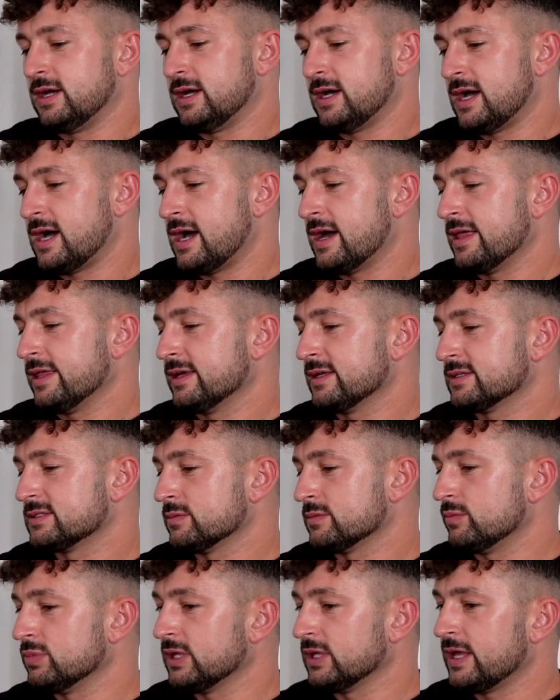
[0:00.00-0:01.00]
I think it's a
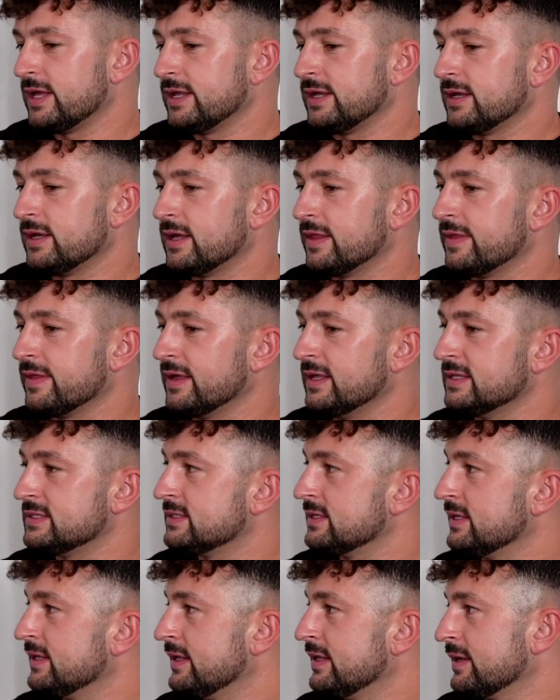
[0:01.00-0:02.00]
blend. I think it's
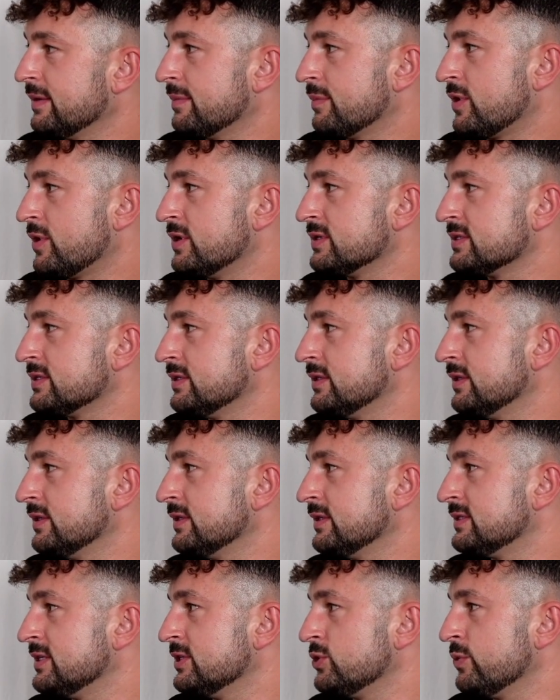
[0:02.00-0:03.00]
like person
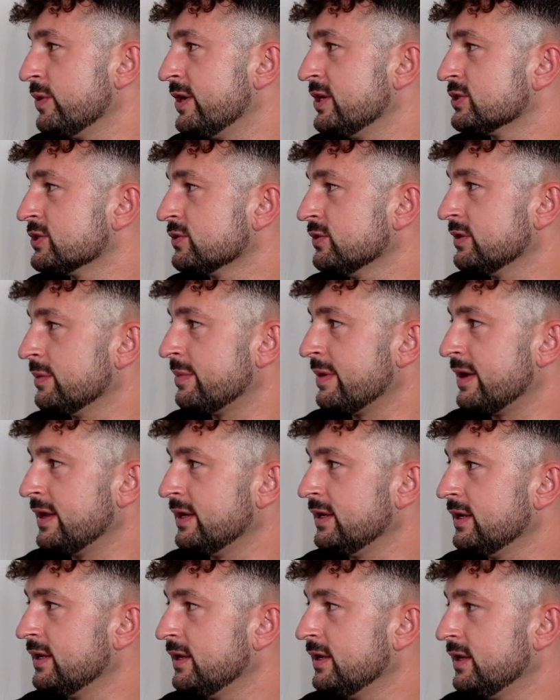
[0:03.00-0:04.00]
situational
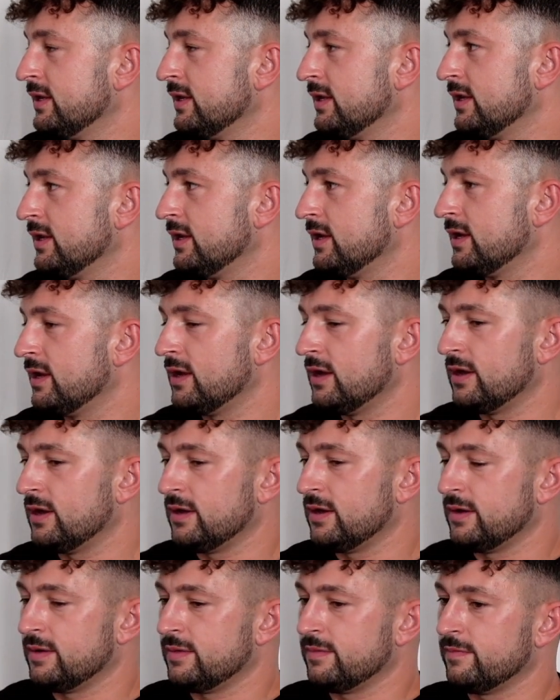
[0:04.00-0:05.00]
dependent.
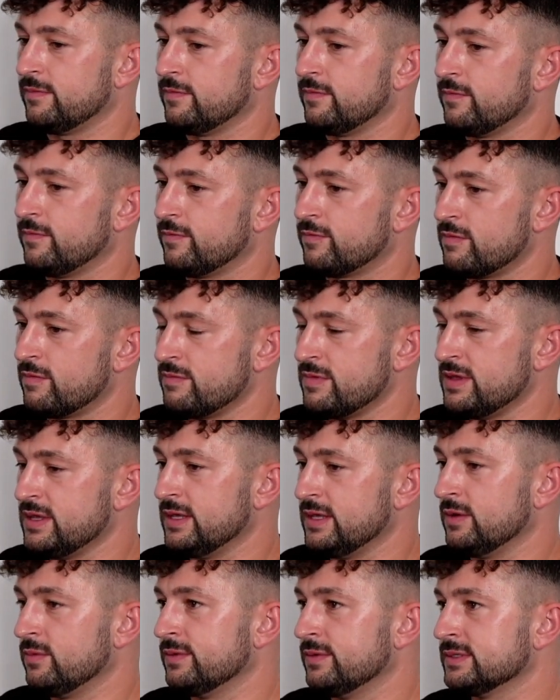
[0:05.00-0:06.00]
For me,
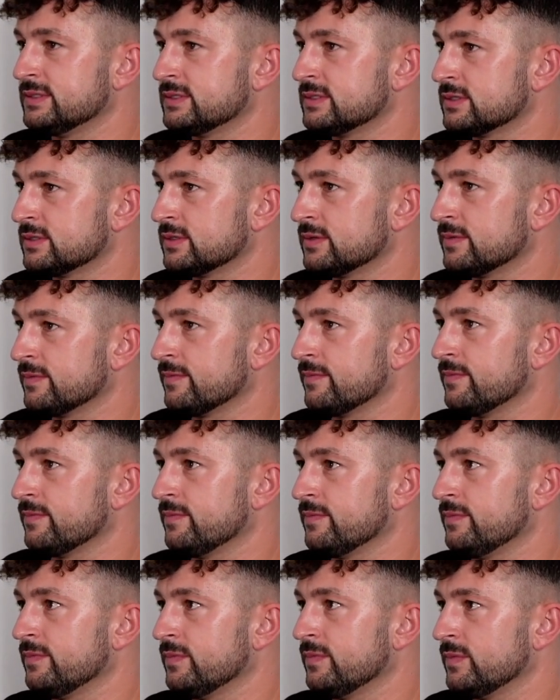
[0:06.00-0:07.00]
it was
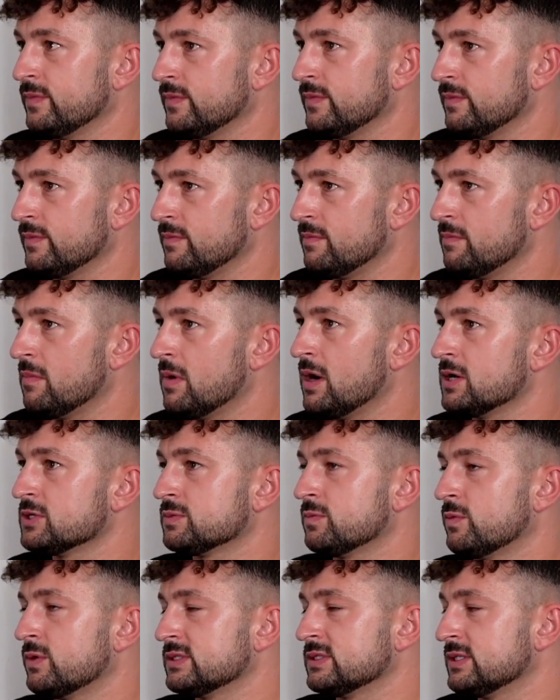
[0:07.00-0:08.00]
much
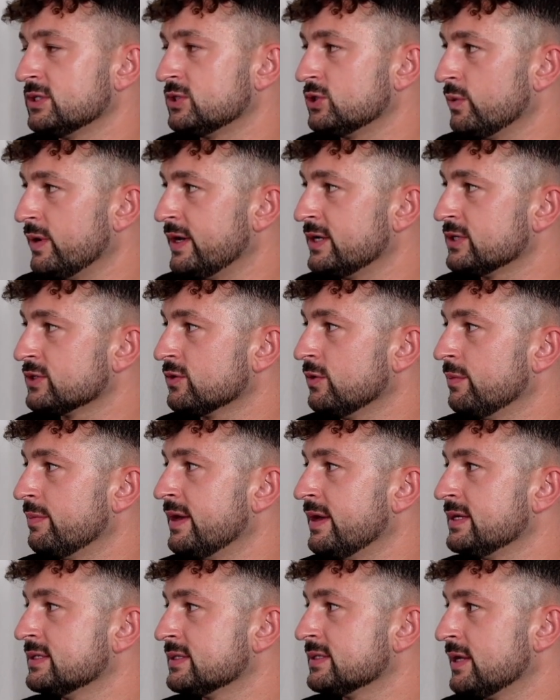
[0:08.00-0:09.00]
more situational
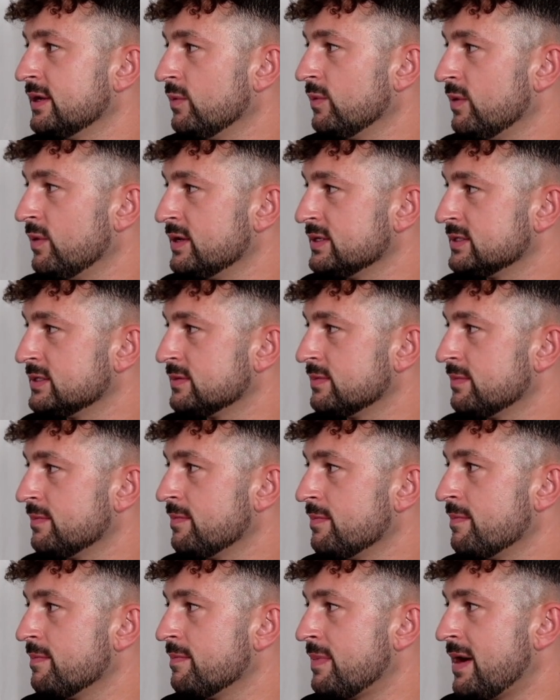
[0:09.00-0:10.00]
based than it was
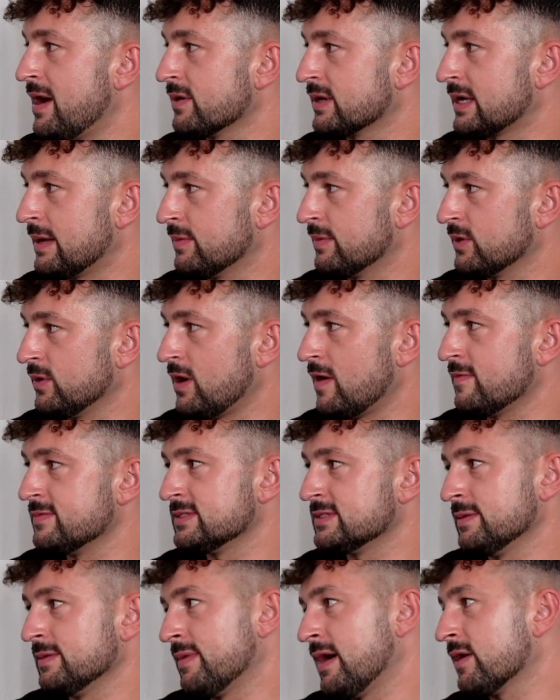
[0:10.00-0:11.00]
biochemical.
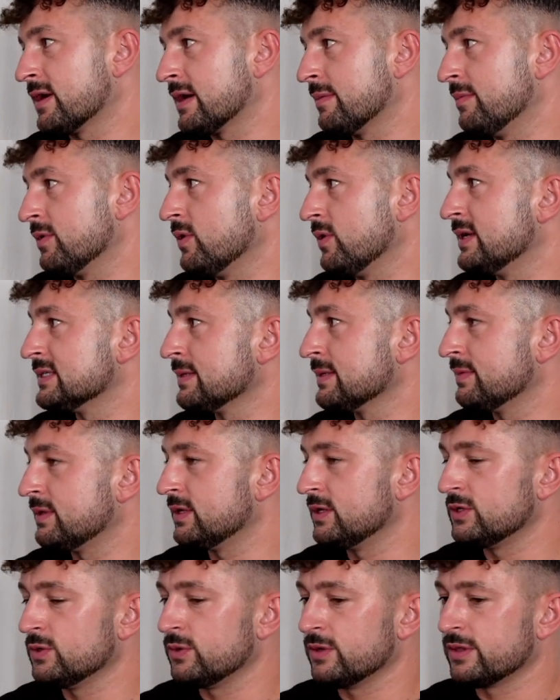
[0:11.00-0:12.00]
Obviously, biochemical has something to
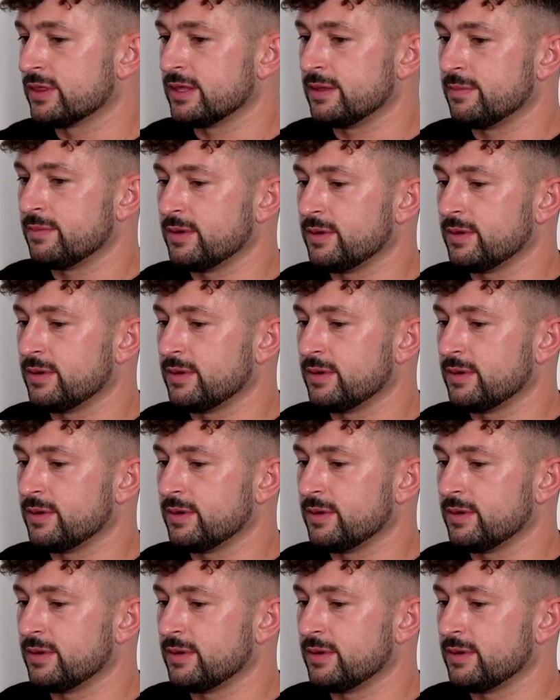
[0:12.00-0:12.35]
do with it, but